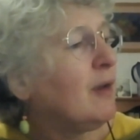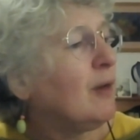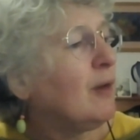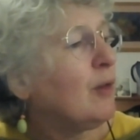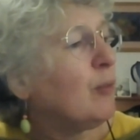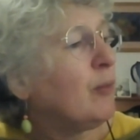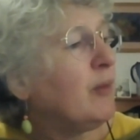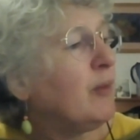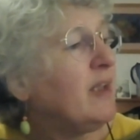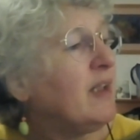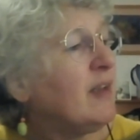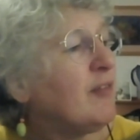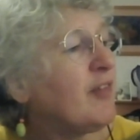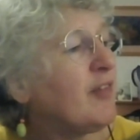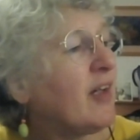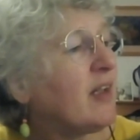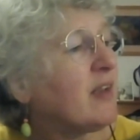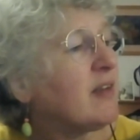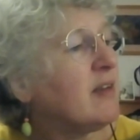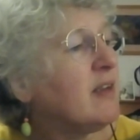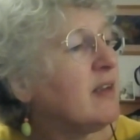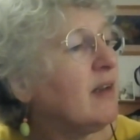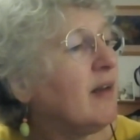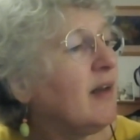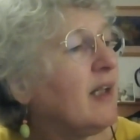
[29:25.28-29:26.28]
We have had
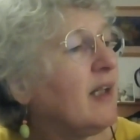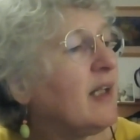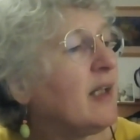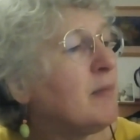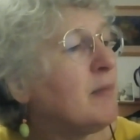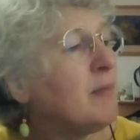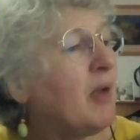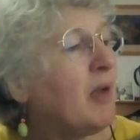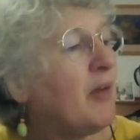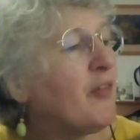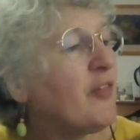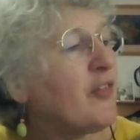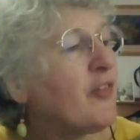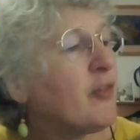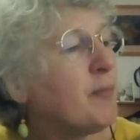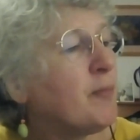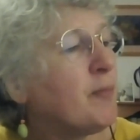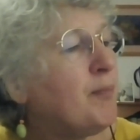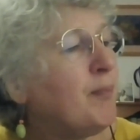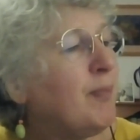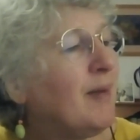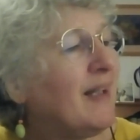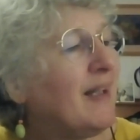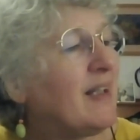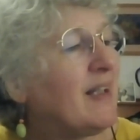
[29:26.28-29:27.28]
nearly a month of
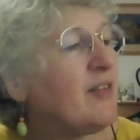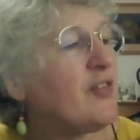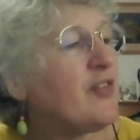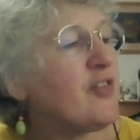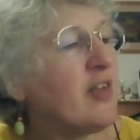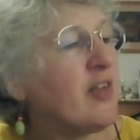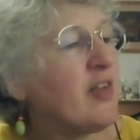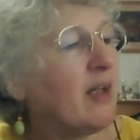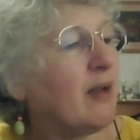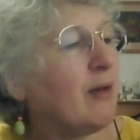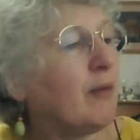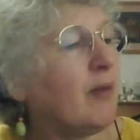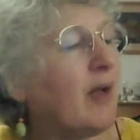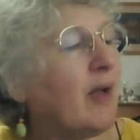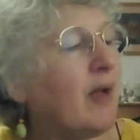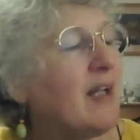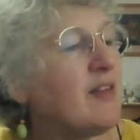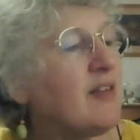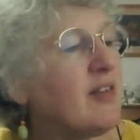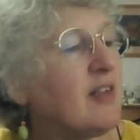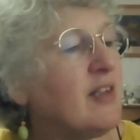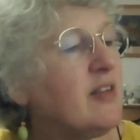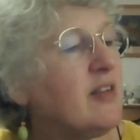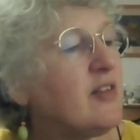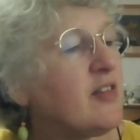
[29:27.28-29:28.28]
Blitz now,
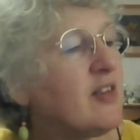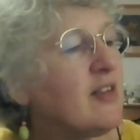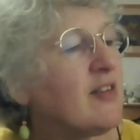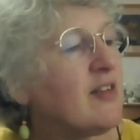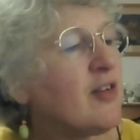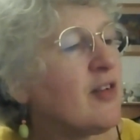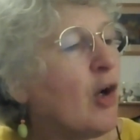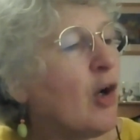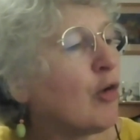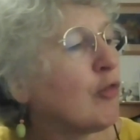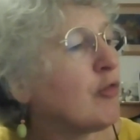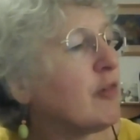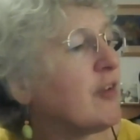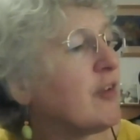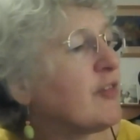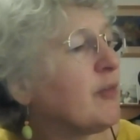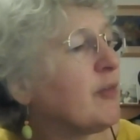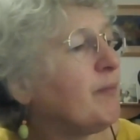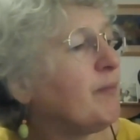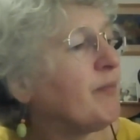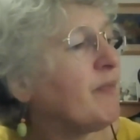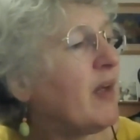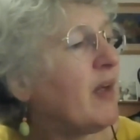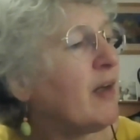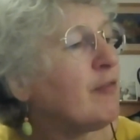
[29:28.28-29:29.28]
and it is horrid.
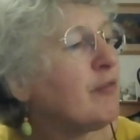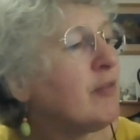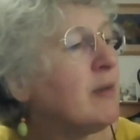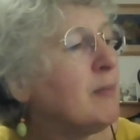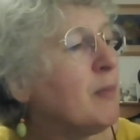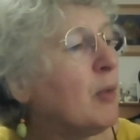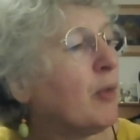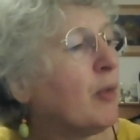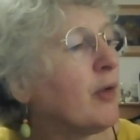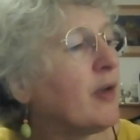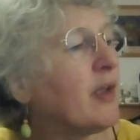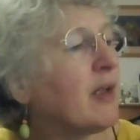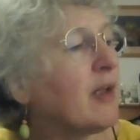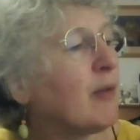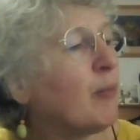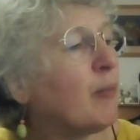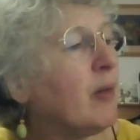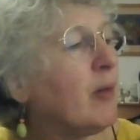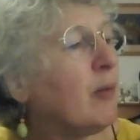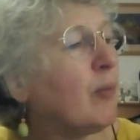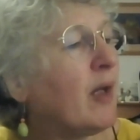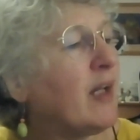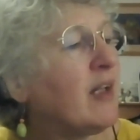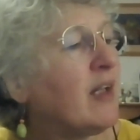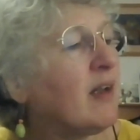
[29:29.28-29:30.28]
Every morning
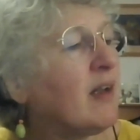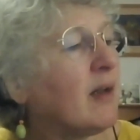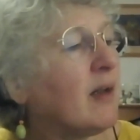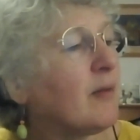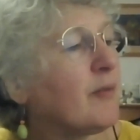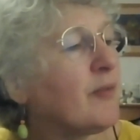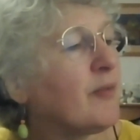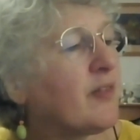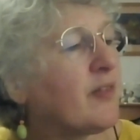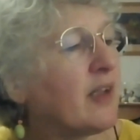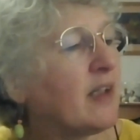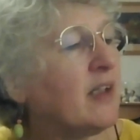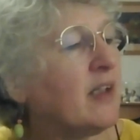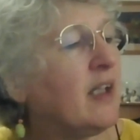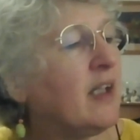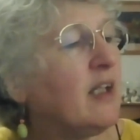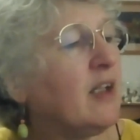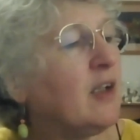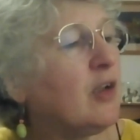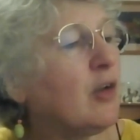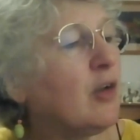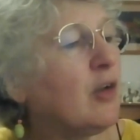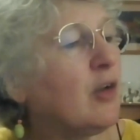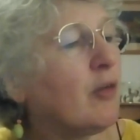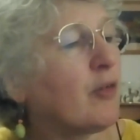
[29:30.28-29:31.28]
we wake up
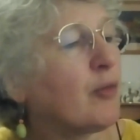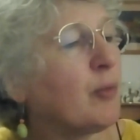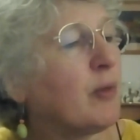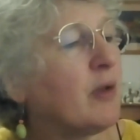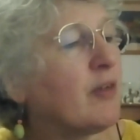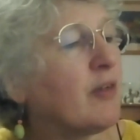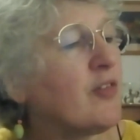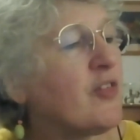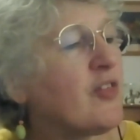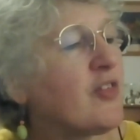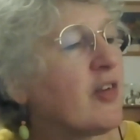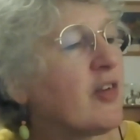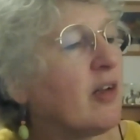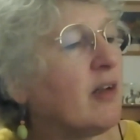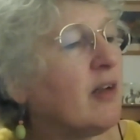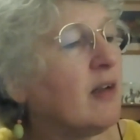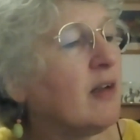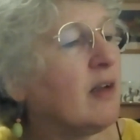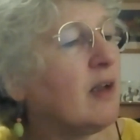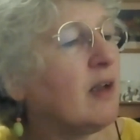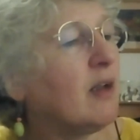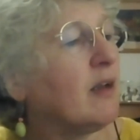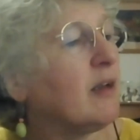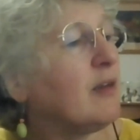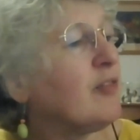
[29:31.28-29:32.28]
thanking God we are still
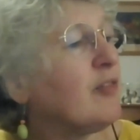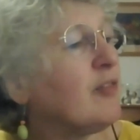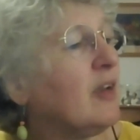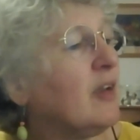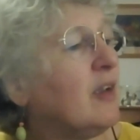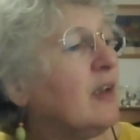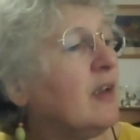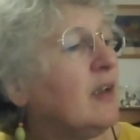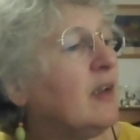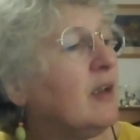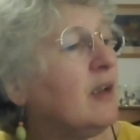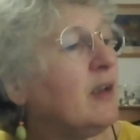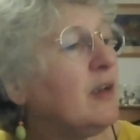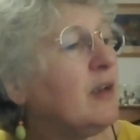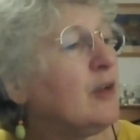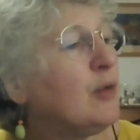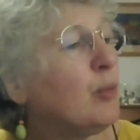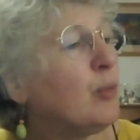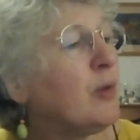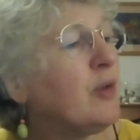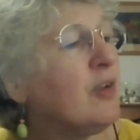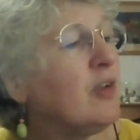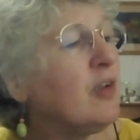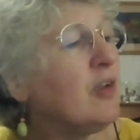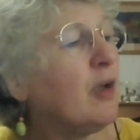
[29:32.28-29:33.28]
alive. You
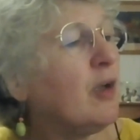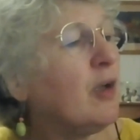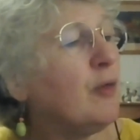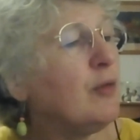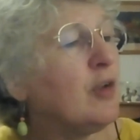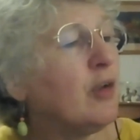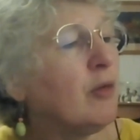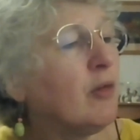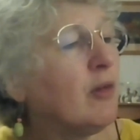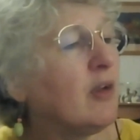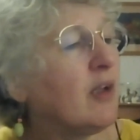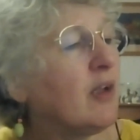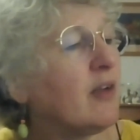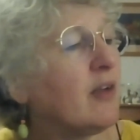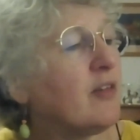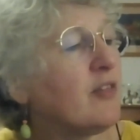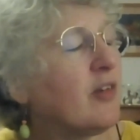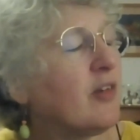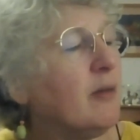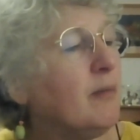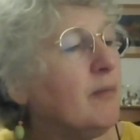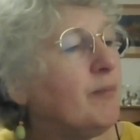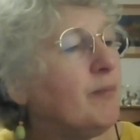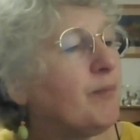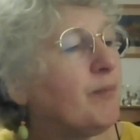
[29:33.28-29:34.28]
wouldn't know your
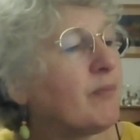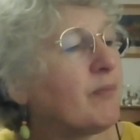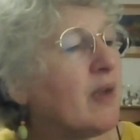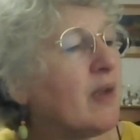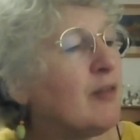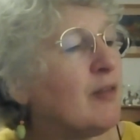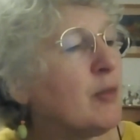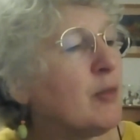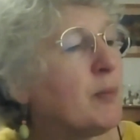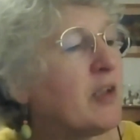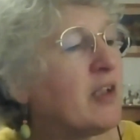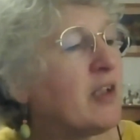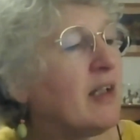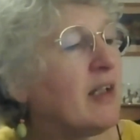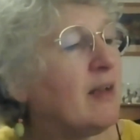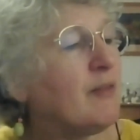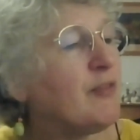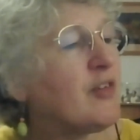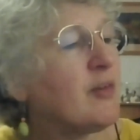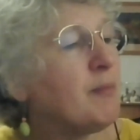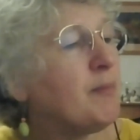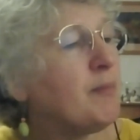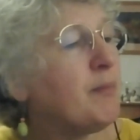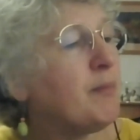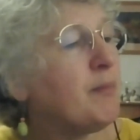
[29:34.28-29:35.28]
London. Everybody
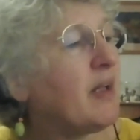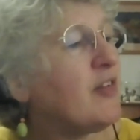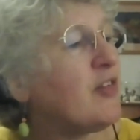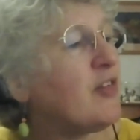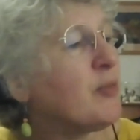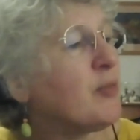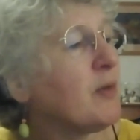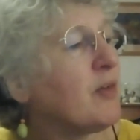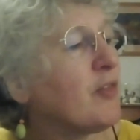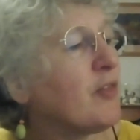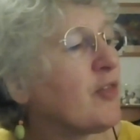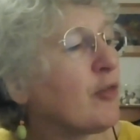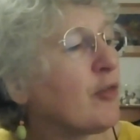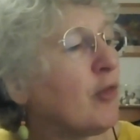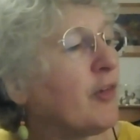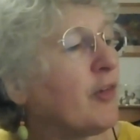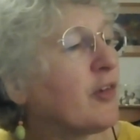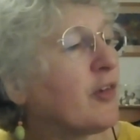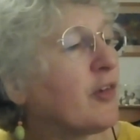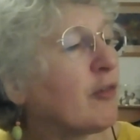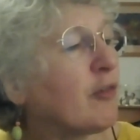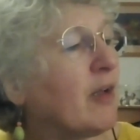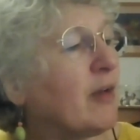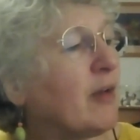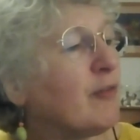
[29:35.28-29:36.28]
lives in basements or on
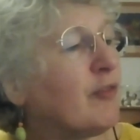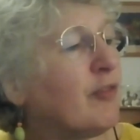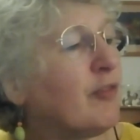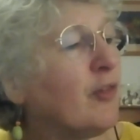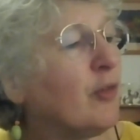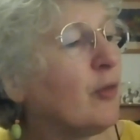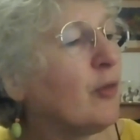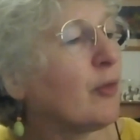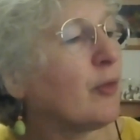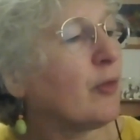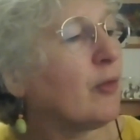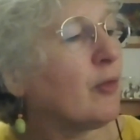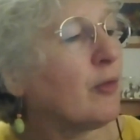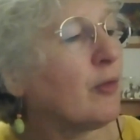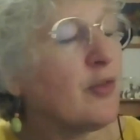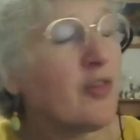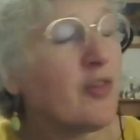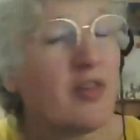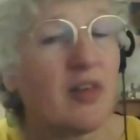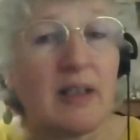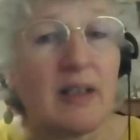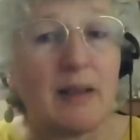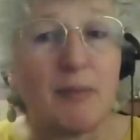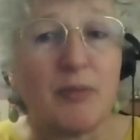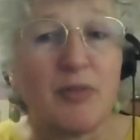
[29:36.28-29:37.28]
the ground floor, or
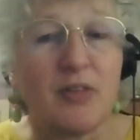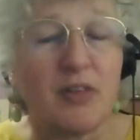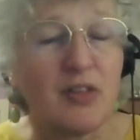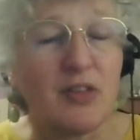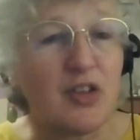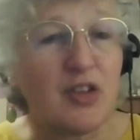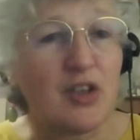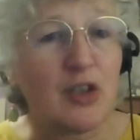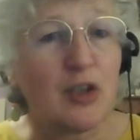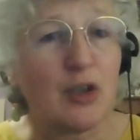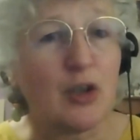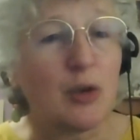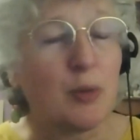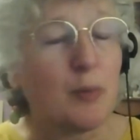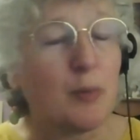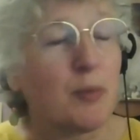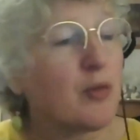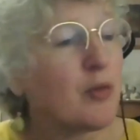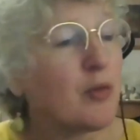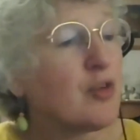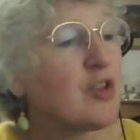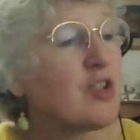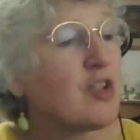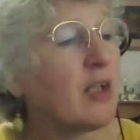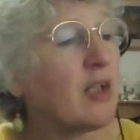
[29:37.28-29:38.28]
sleeps in tubes
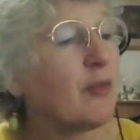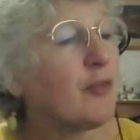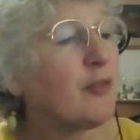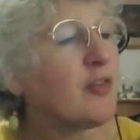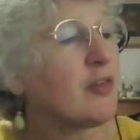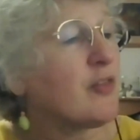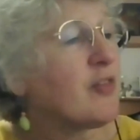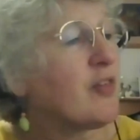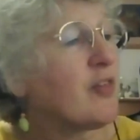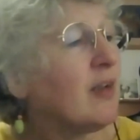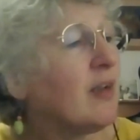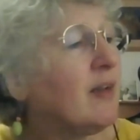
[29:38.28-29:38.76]
or shelters.